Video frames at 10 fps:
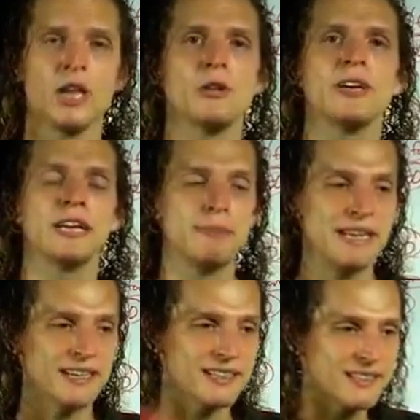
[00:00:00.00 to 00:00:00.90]
You need to
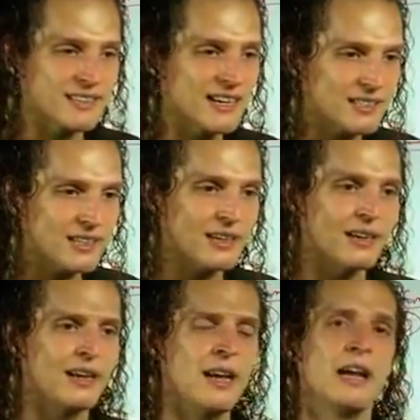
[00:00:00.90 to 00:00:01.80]
be
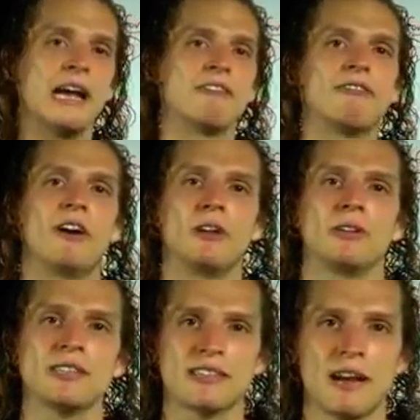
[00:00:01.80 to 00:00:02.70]
consistent and
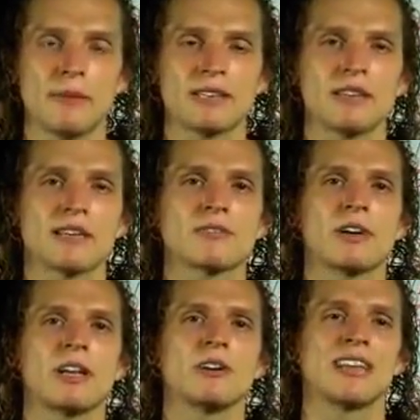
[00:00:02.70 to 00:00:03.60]
follow the assignments in the next
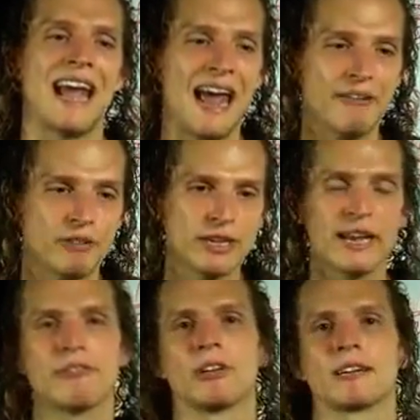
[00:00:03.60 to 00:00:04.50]
videos every
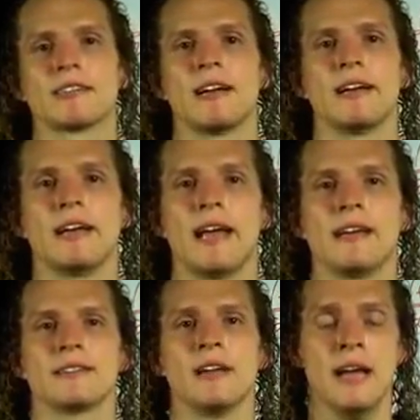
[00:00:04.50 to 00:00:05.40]
day for the next 90
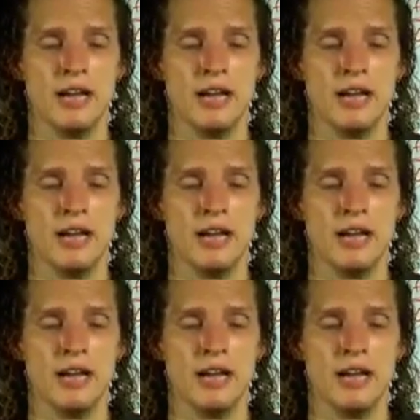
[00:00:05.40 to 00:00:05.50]
days.